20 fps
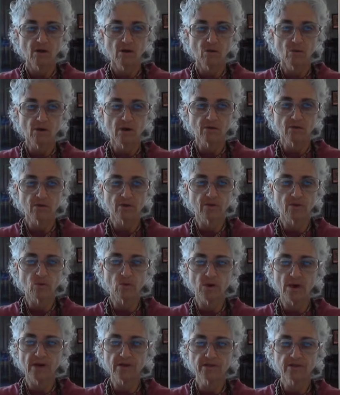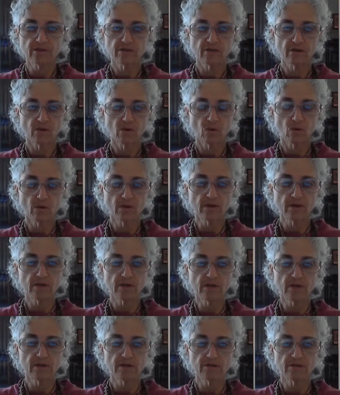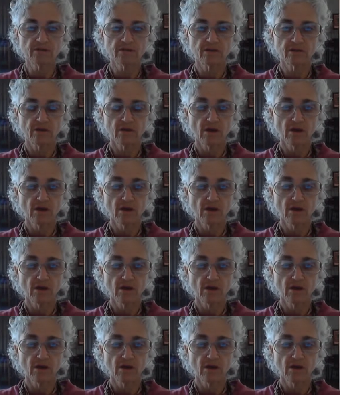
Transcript: Whether in the West or the East,